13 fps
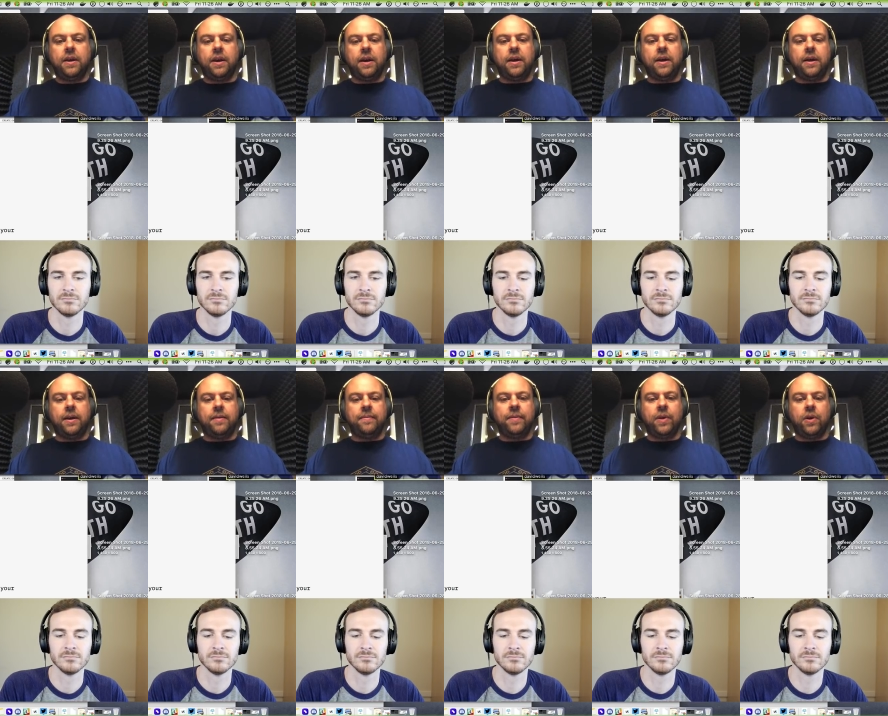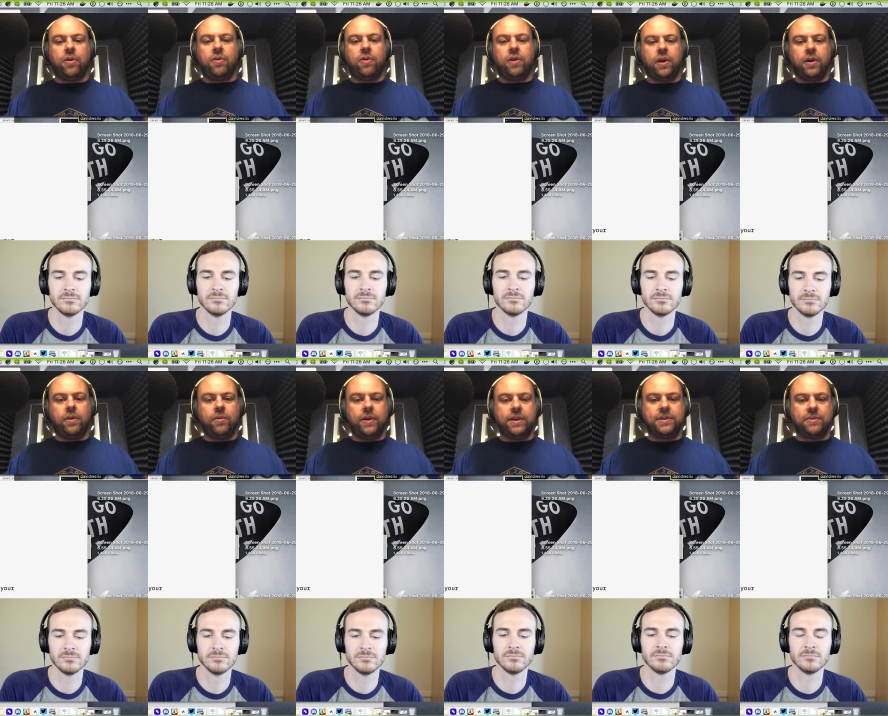Speaker 1: um, or
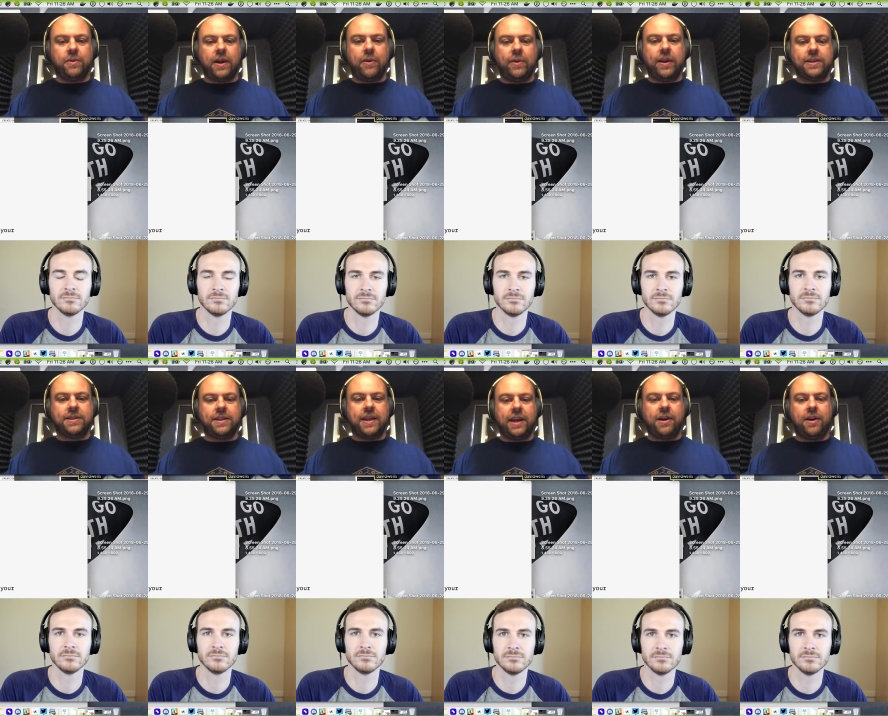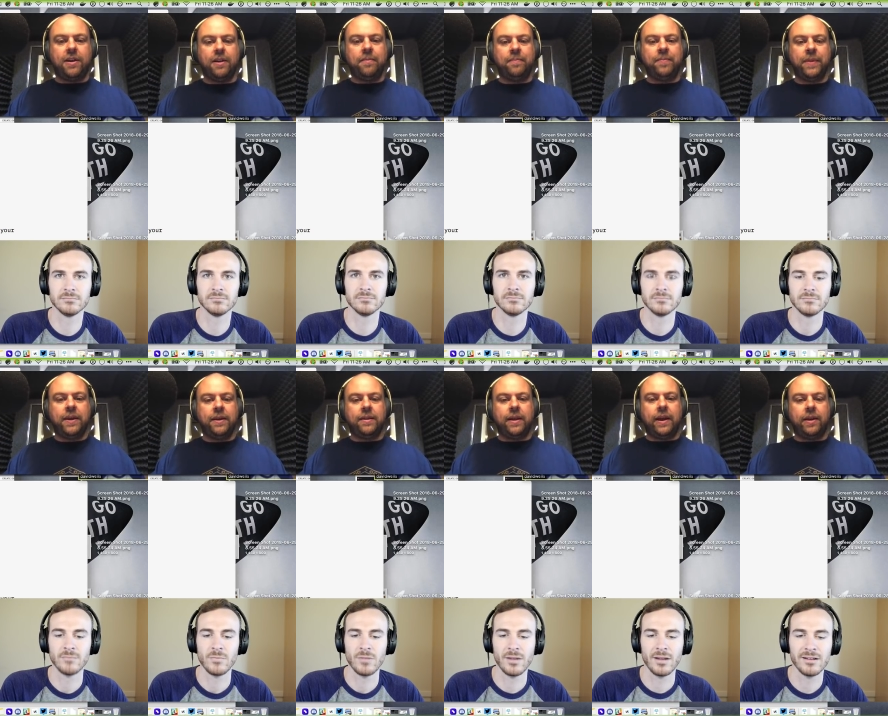what is what what else do they call them?
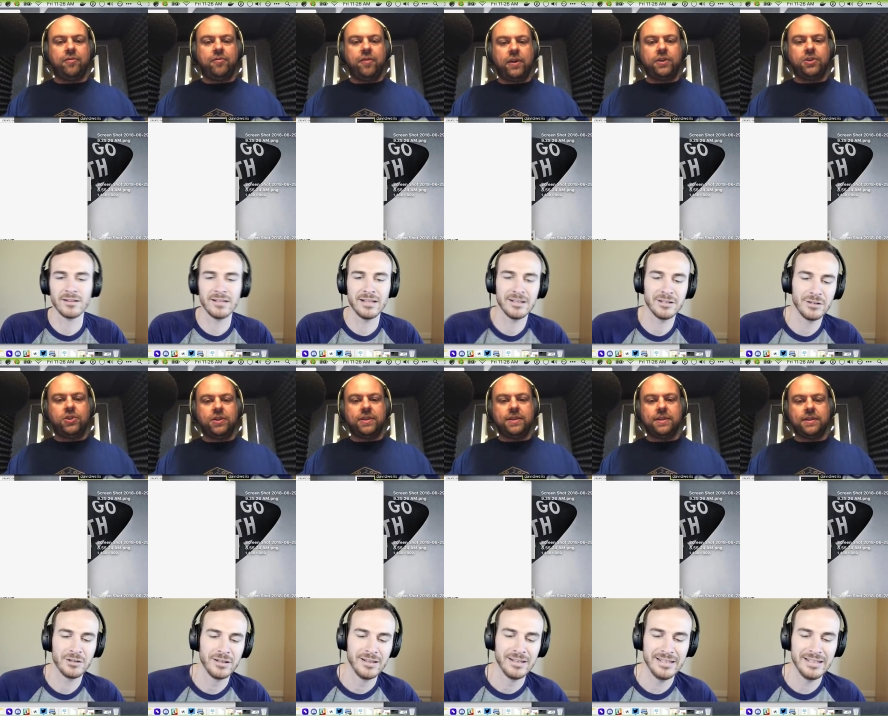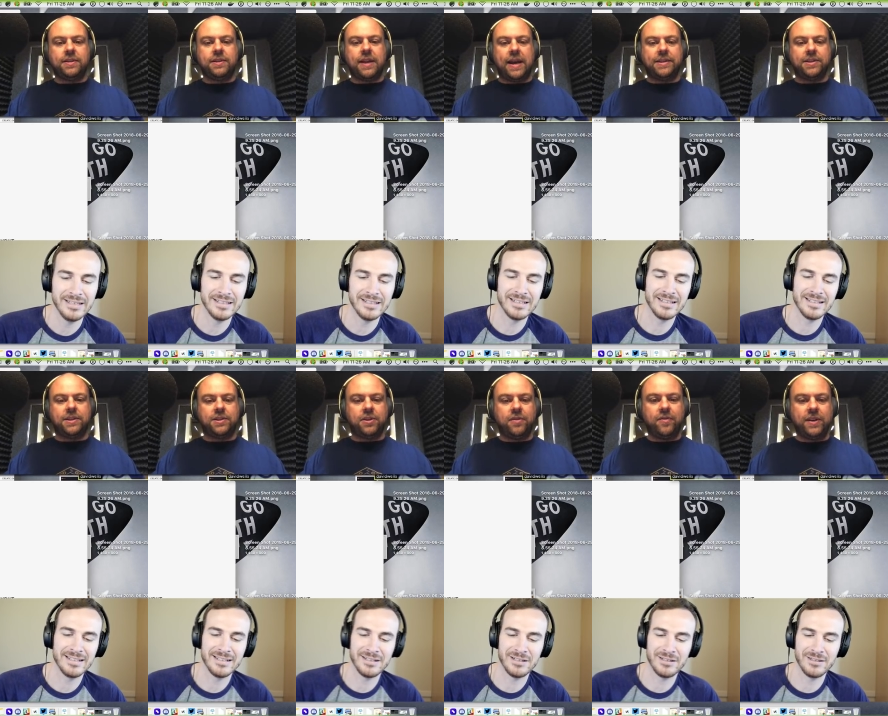Like cloud. functions as a
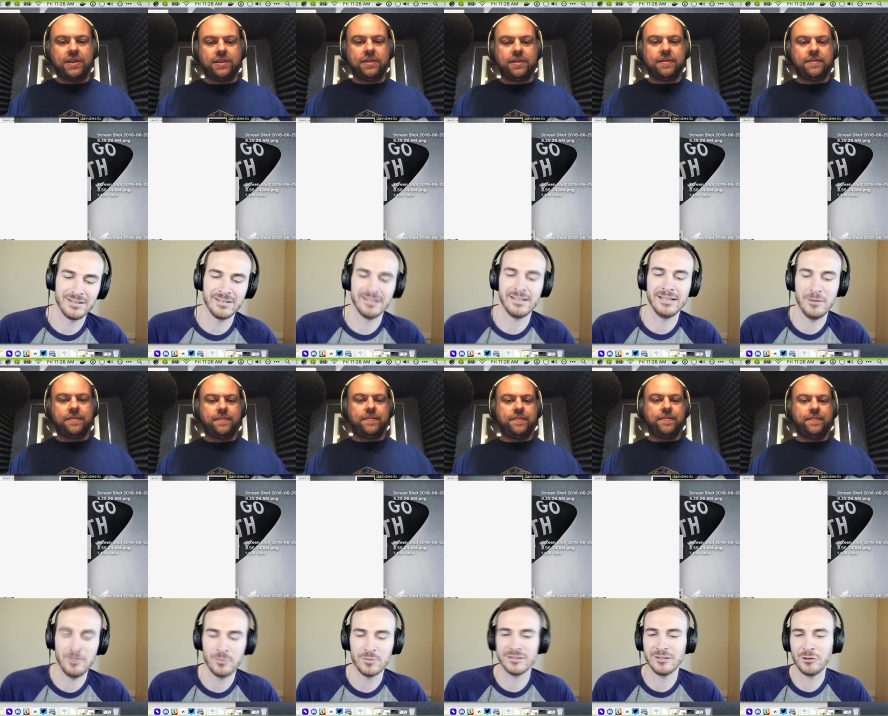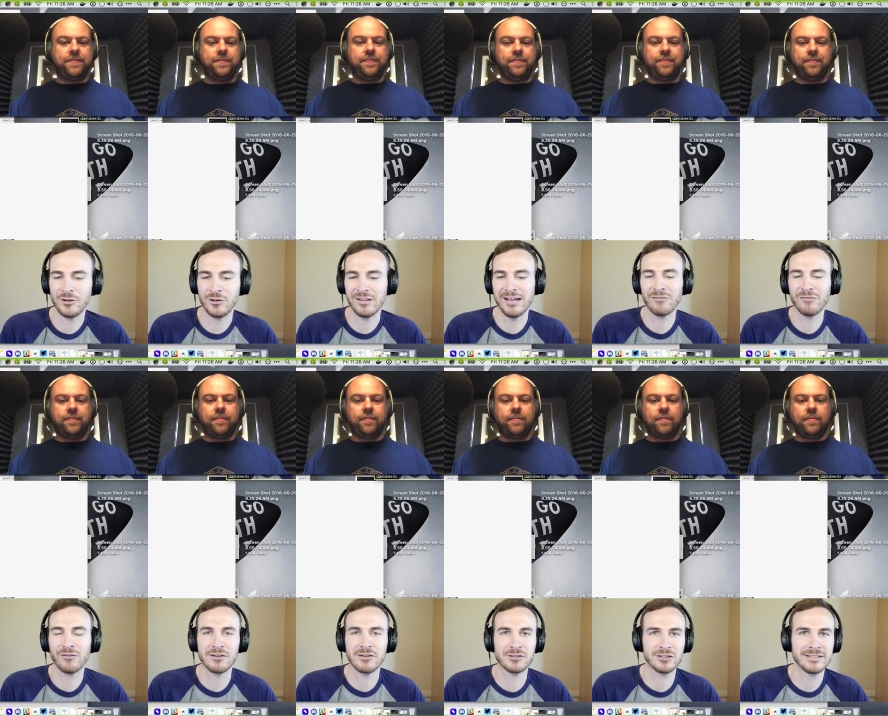service.
Speaker 2: Yep. So cloud
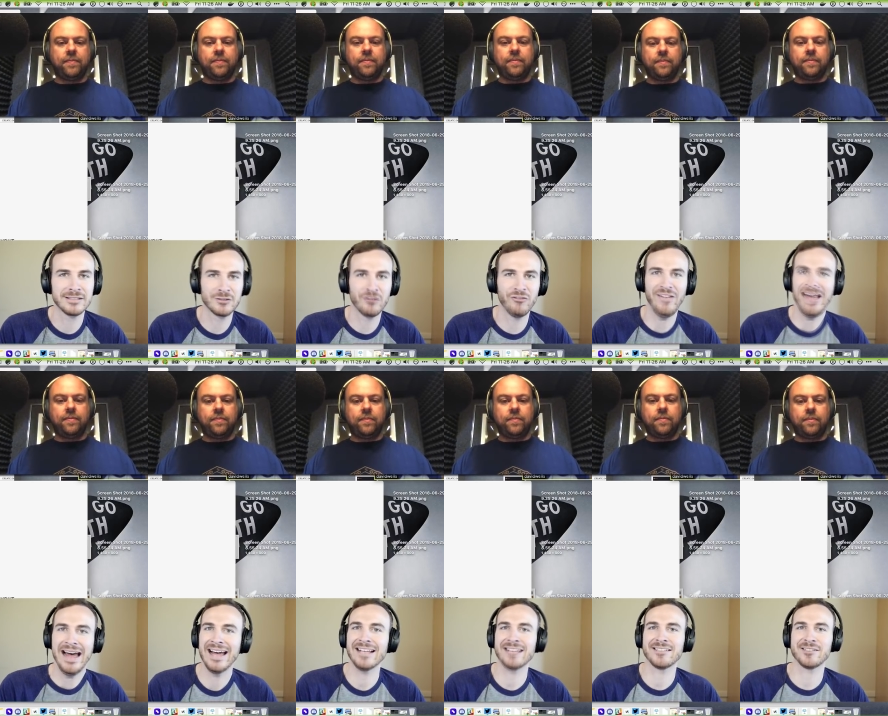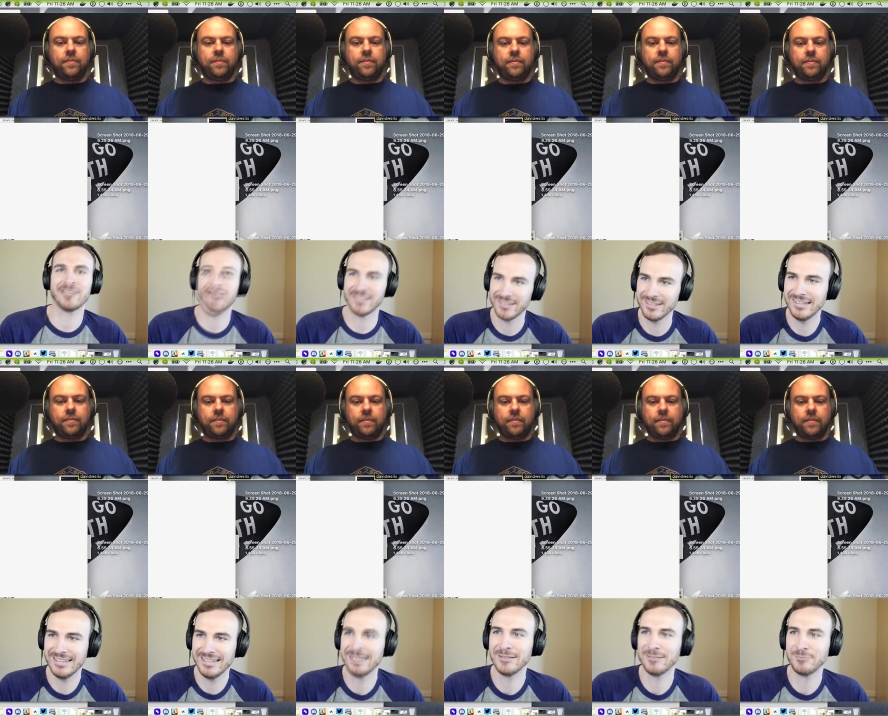functions or FaaS.
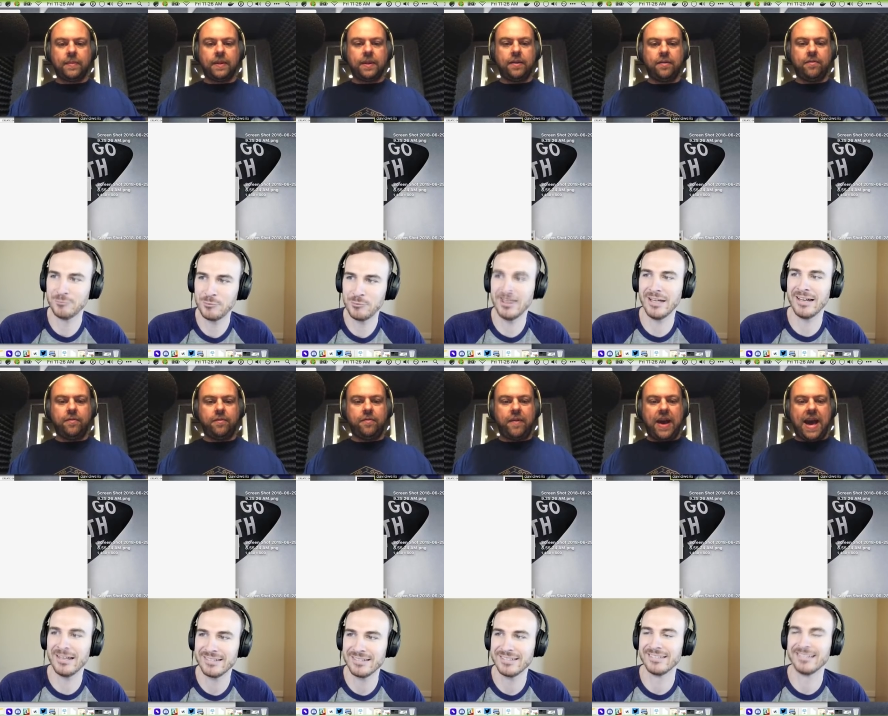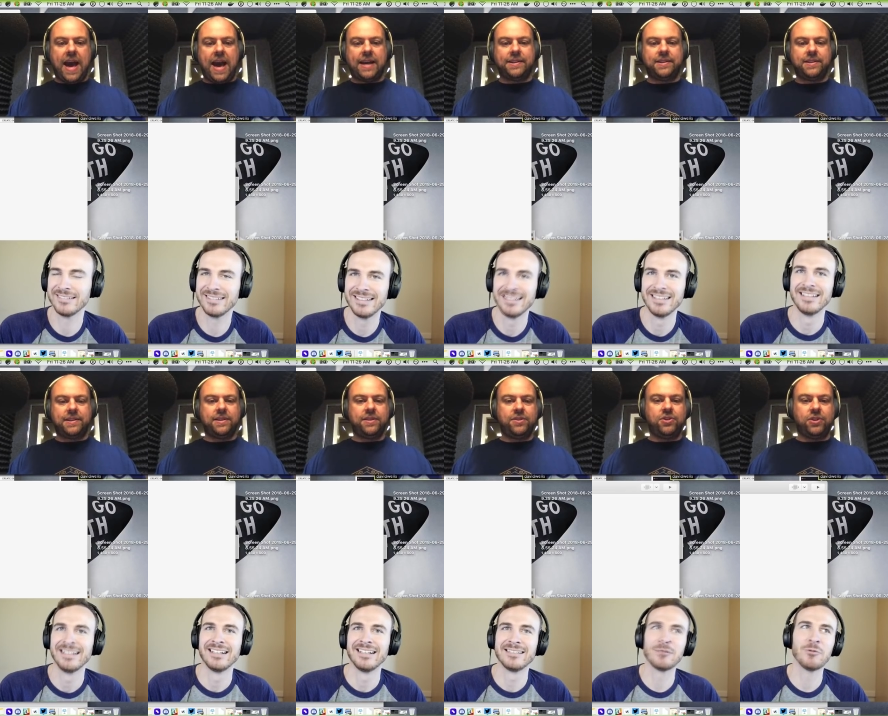Um, yeah. FaaS.
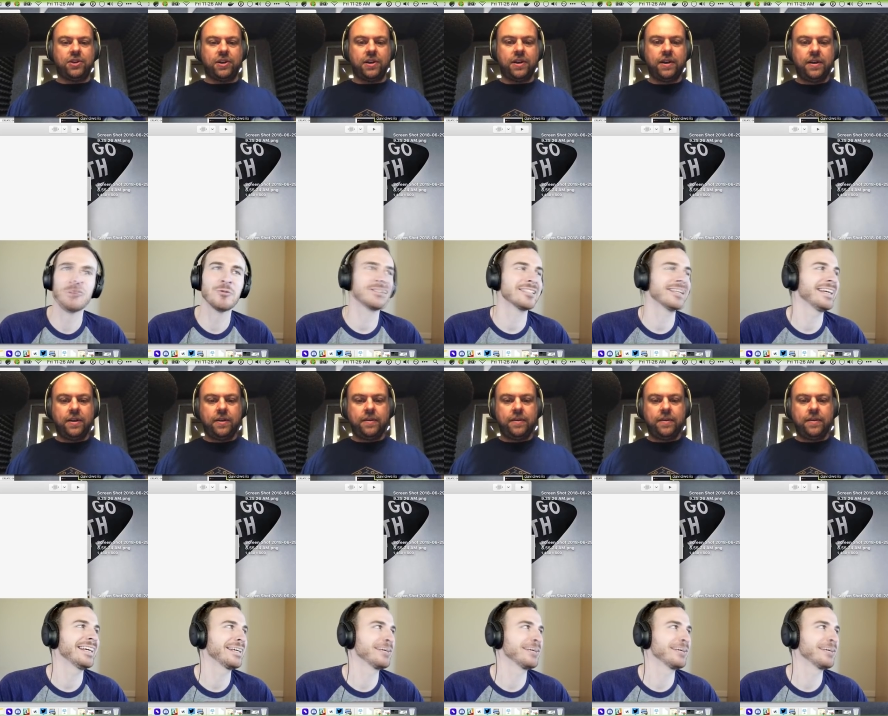Someone was saying